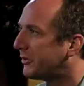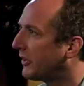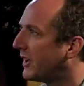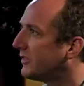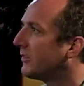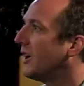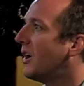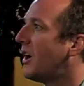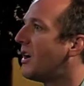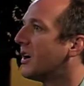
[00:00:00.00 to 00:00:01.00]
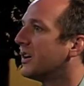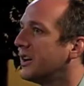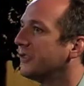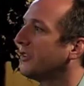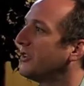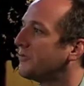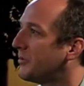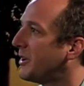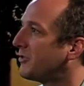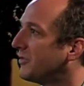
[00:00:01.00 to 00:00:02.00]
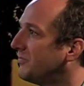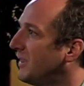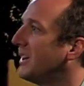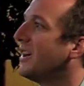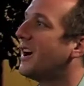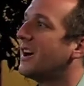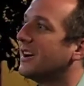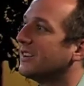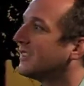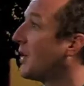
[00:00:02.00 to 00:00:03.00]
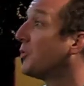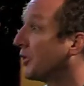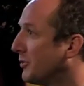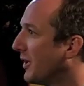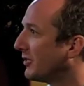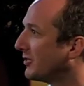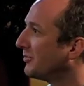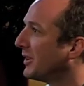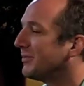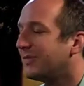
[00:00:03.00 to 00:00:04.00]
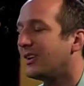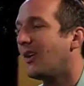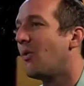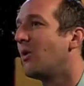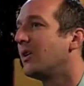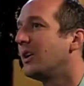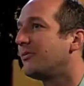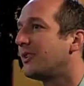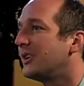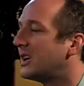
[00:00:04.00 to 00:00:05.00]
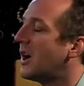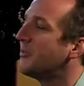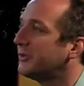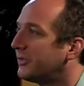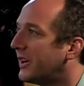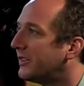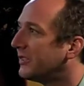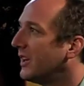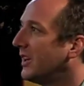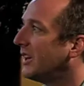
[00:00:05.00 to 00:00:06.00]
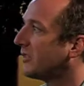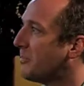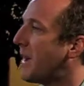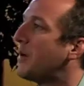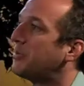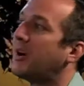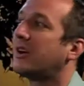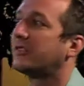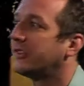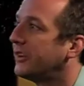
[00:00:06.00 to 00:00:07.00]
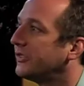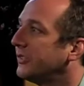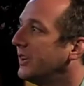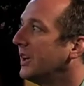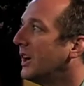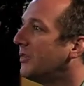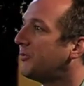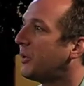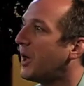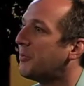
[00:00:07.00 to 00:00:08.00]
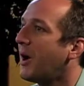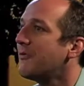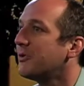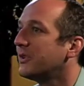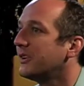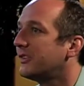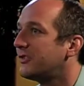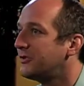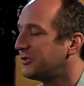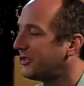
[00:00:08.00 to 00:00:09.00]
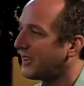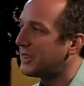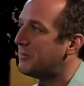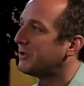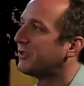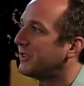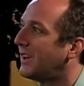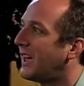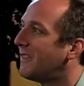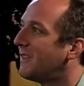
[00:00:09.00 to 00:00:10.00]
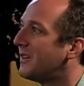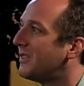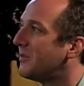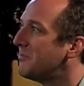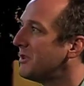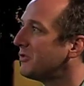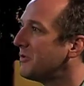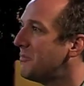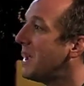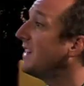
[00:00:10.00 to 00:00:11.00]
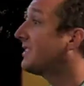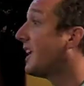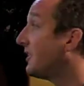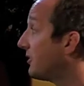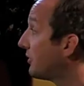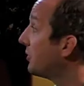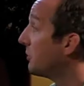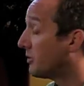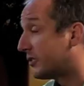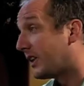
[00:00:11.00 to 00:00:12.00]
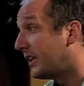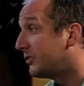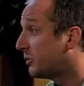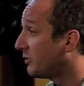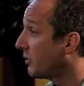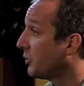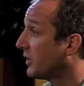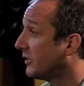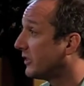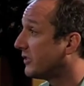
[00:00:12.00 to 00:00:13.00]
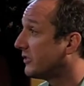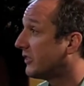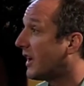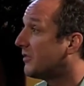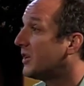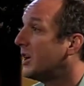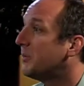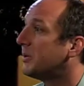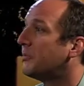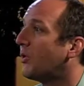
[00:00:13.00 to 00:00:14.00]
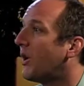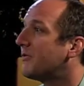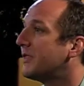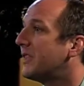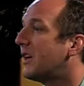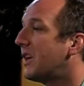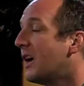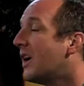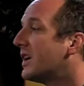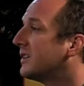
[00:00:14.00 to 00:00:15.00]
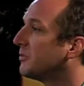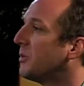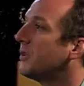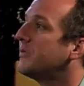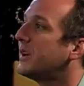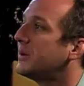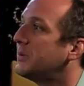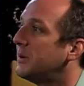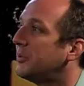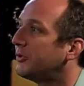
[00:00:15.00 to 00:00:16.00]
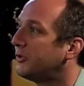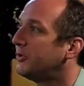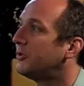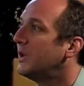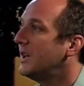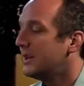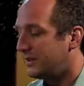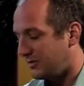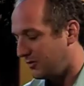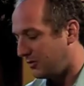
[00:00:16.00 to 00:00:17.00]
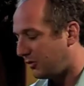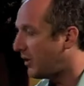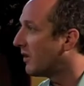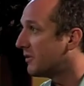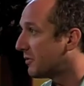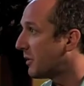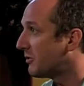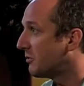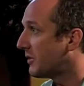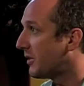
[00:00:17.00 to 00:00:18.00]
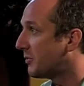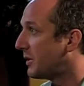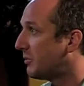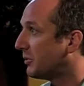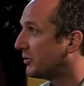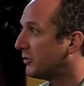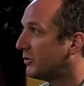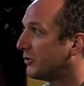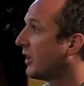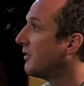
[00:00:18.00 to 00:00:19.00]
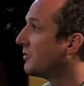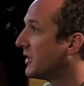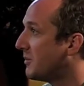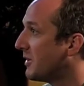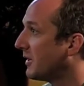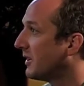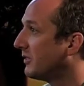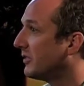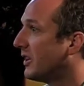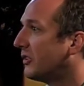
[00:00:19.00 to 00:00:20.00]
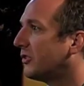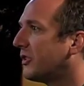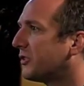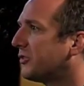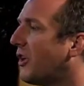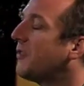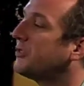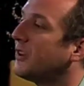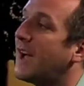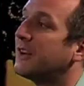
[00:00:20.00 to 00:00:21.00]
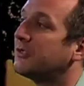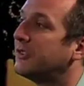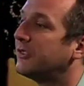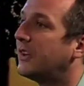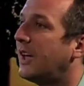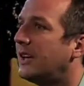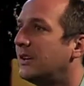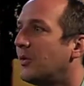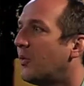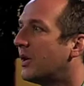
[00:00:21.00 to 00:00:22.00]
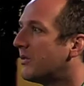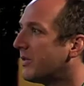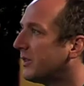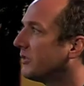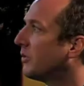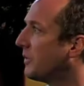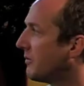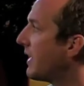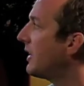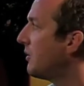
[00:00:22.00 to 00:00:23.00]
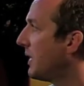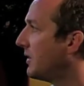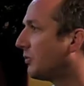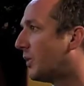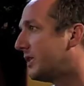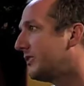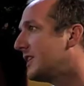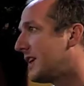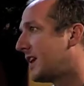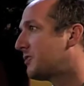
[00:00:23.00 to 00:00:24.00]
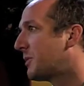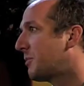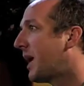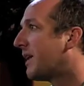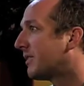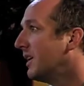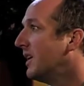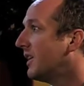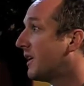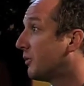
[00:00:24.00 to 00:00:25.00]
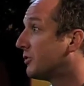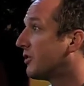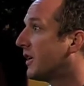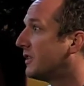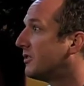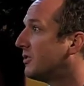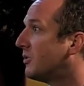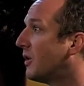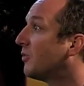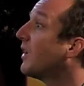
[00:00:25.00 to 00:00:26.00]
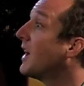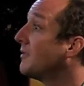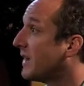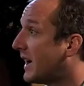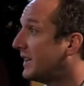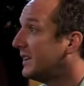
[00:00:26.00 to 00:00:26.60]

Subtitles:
sites are, here's our information, come work for us, right? Or if they're e-commerce sites, it's about product sales. For nonprofit organizations, you're selling the mission, and the mission may tie to certain merchandise, which some organizations have, but more often than not, it's motivating people to share information with other people, to sign up for an email list. So they're softer actions, and one of the things that we evaluate is what is the engagement path that we're trying to arrive at.